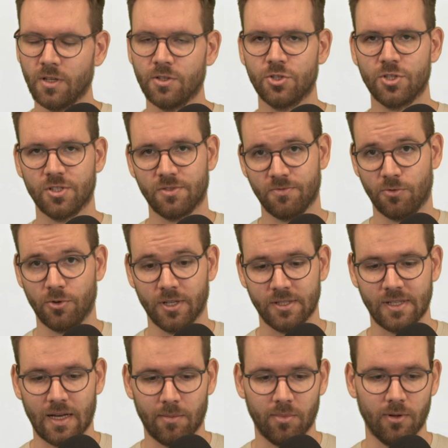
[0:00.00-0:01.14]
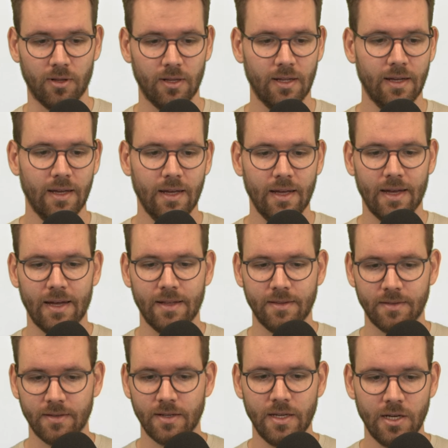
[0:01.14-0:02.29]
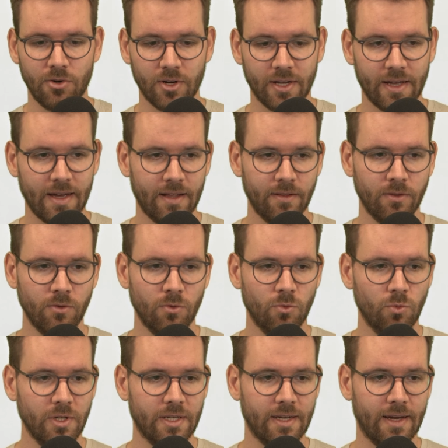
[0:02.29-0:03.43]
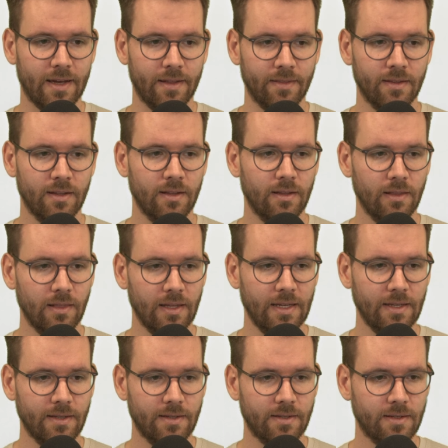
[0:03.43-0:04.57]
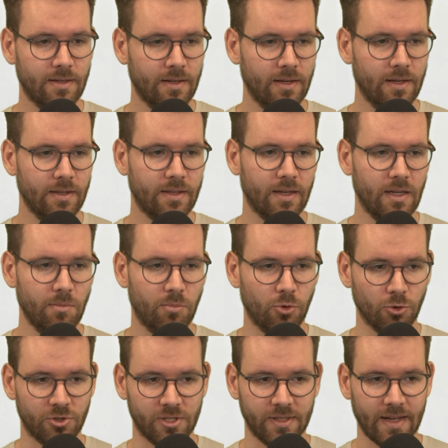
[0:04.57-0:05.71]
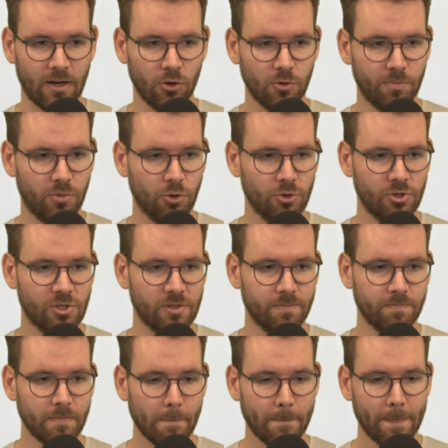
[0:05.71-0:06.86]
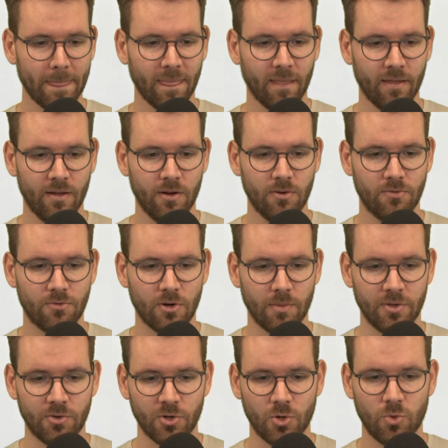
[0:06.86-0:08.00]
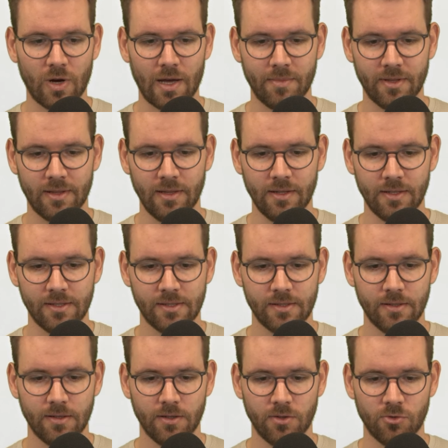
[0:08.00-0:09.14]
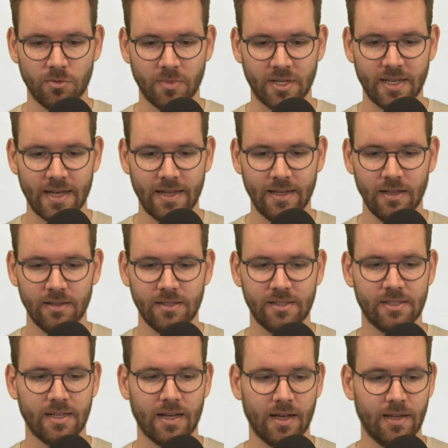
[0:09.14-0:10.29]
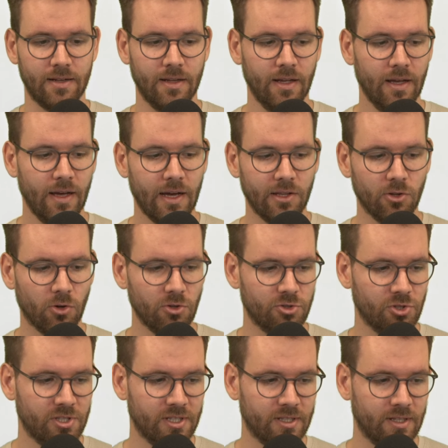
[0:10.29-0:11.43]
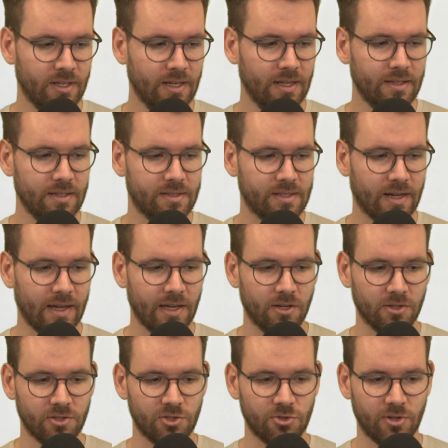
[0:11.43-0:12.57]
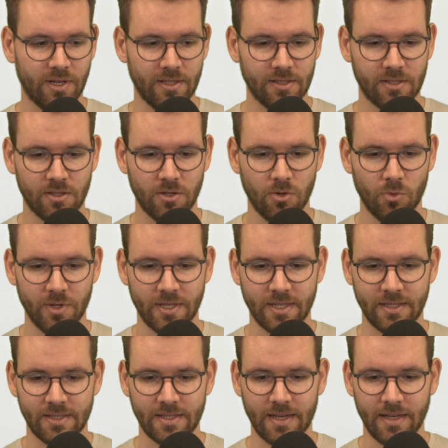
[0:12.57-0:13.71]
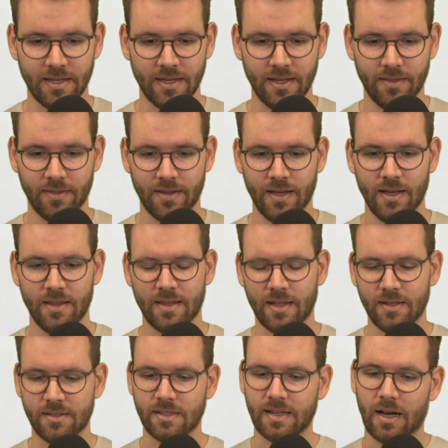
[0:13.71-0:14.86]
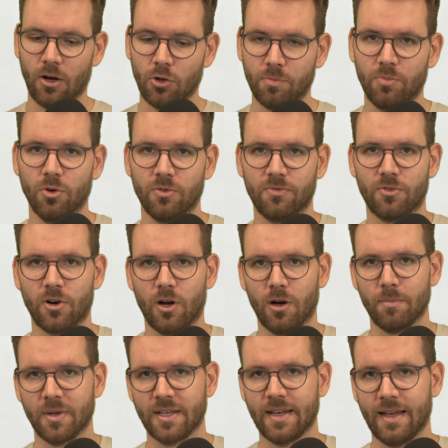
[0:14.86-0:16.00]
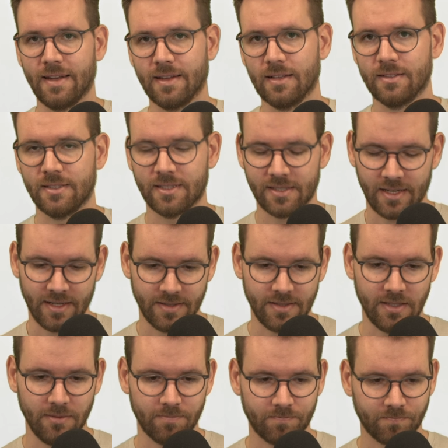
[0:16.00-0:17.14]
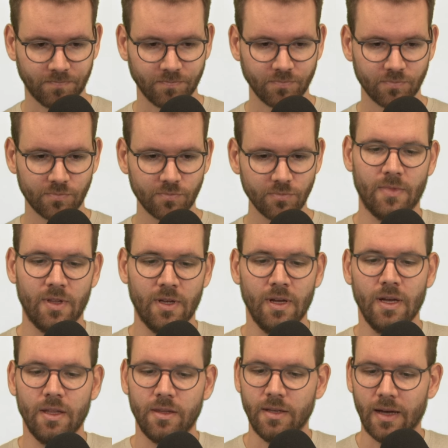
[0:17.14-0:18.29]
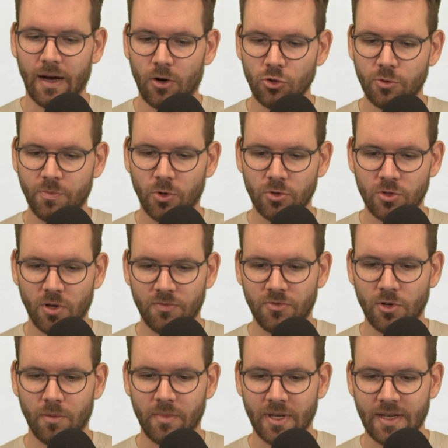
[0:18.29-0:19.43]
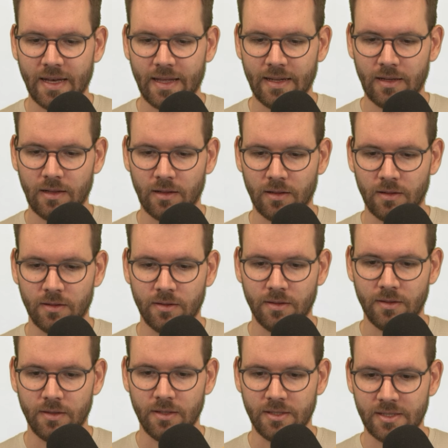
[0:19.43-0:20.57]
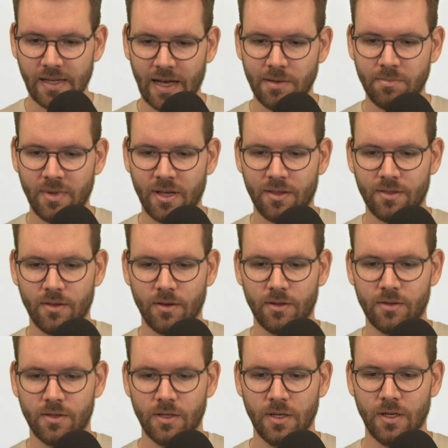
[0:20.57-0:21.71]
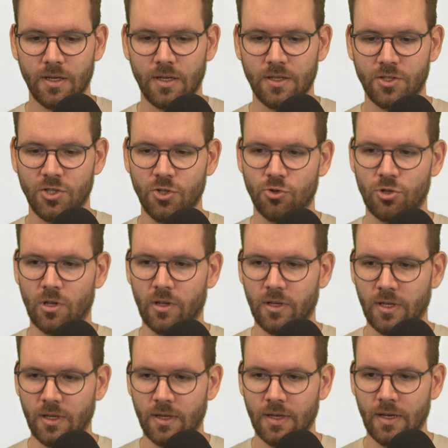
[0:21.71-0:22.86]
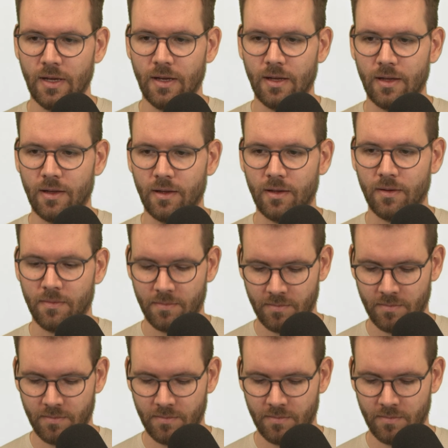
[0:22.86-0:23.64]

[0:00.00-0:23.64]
just for example. And here again, we can link the inputs and outputs from the requirement list to the mechanical design, and also the design constraints we can take in that it's an output for our mechanical design team. The output of your mechanical design method is usually a